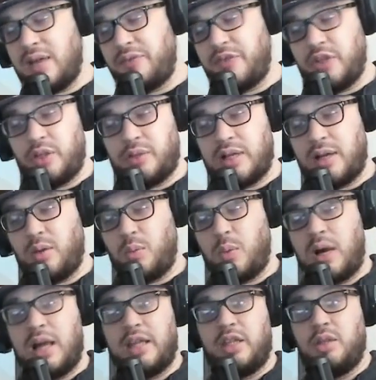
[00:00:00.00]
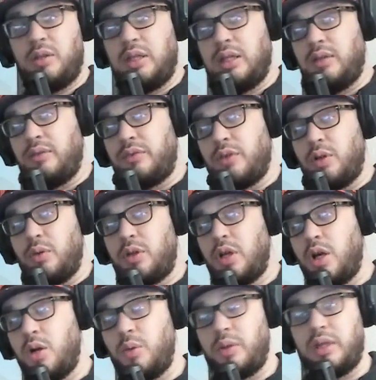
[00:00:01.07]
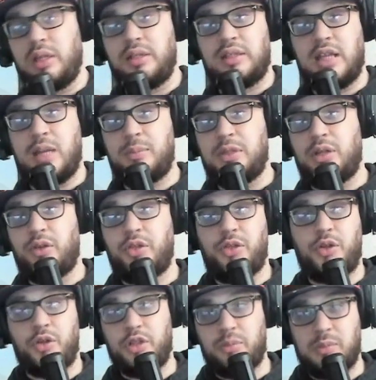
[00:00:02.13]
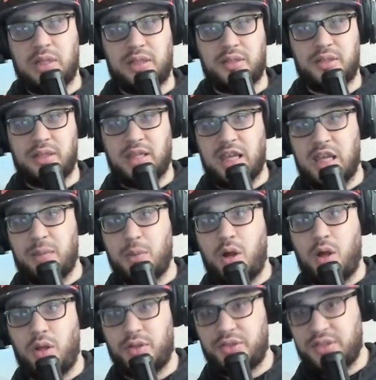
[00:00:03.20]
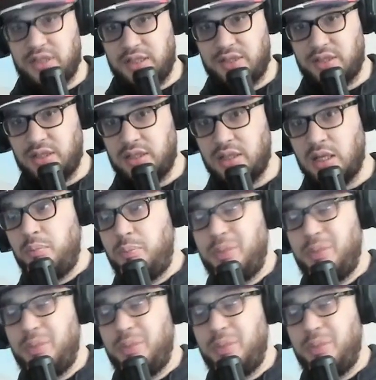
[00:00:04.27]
figure out why you give Okogi damn near 30 minutes a game all season,